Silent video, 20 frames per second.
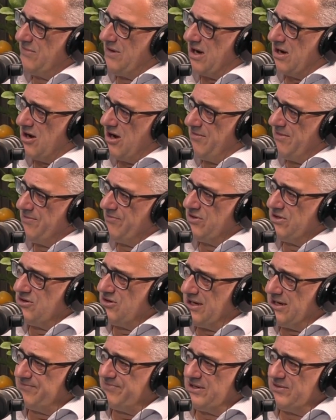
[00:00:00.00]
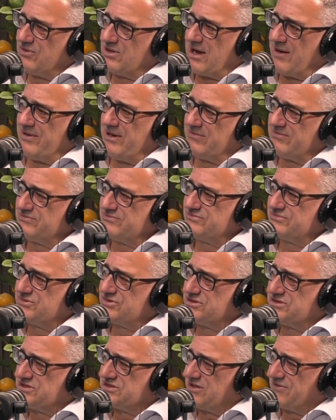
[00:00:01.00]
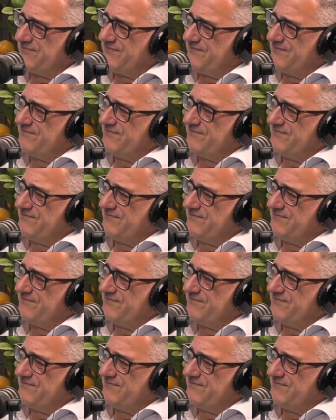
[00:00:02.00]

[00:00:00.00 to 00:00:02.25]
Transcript: can't remember like people coming up to.